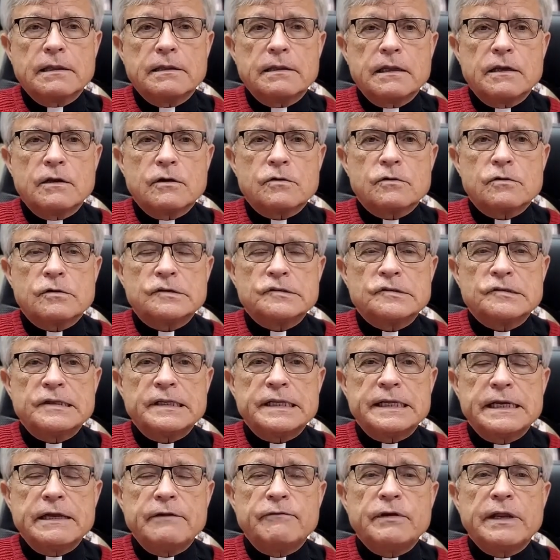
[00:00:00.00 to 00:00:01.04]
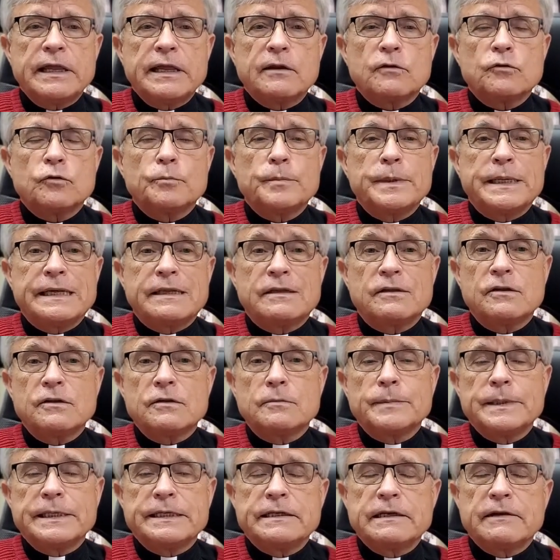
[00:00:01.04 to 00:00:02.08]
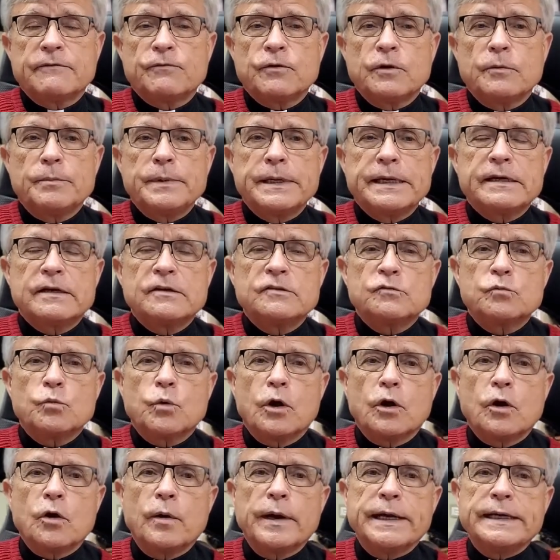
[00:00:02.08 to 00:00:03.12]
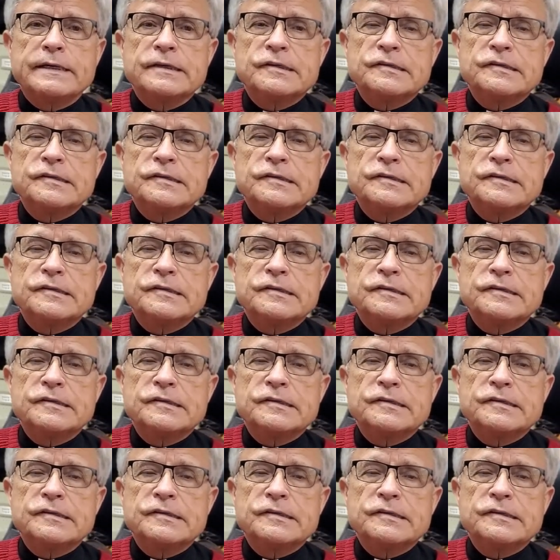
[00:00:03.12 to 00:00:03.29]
And then, of course, in the evening, it'll be a little bit different because we're going